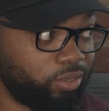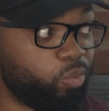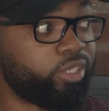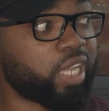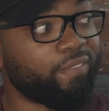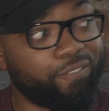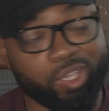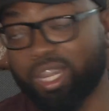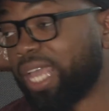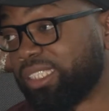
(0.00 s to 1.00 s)
which I
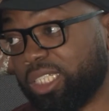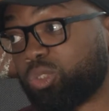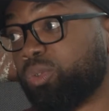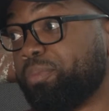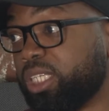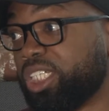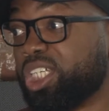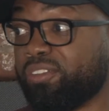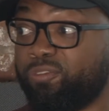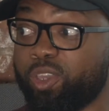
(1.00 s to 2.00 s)
feel like this would be a
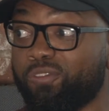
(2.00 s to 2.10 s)
good fit